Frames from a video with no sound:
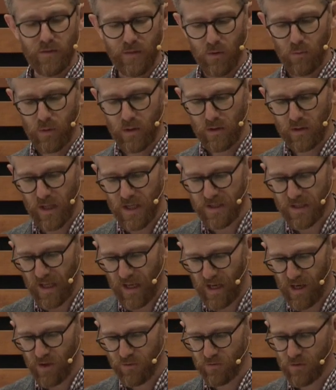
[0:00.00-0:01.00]
then we are led to
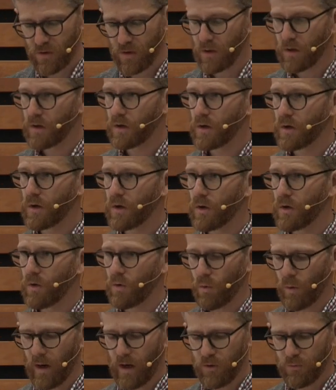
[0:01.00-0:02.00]
ask
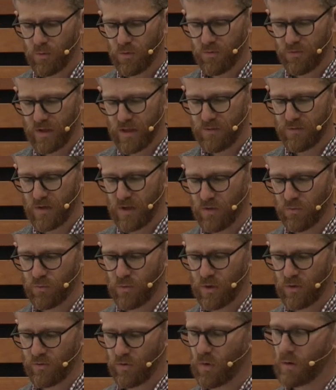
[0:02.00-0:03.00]
why is received
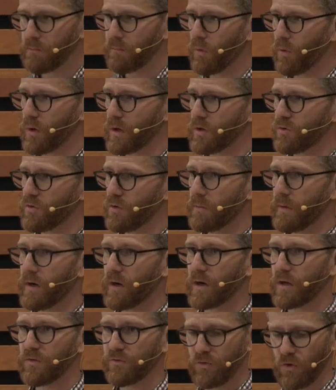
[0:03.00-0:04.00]
history so important to
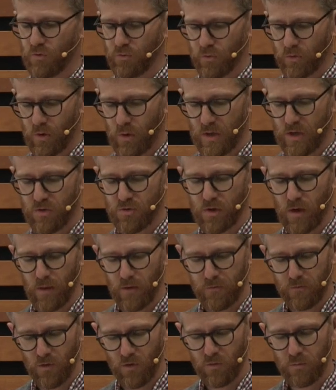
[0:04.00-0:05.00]
America's social cohesion in
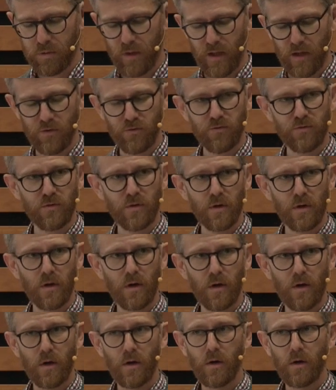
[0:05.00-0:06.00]
the first place?
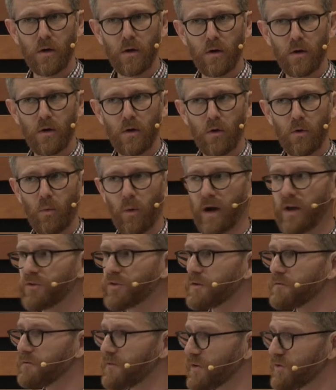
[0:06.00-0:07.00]
Why is
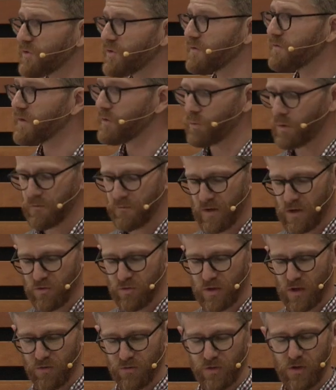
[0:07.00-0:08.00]
divisive and
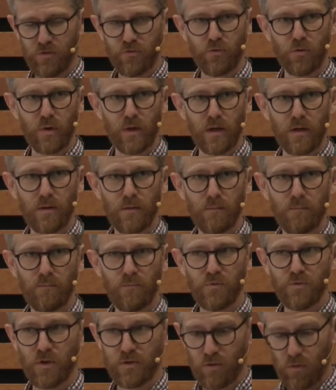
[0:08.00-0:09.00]
revisionist history
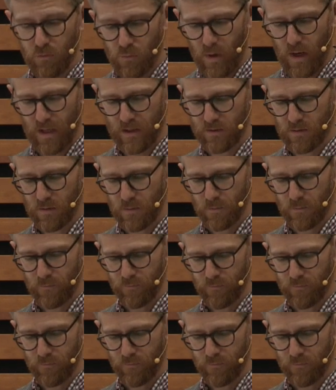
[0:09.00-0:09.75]
such a threat?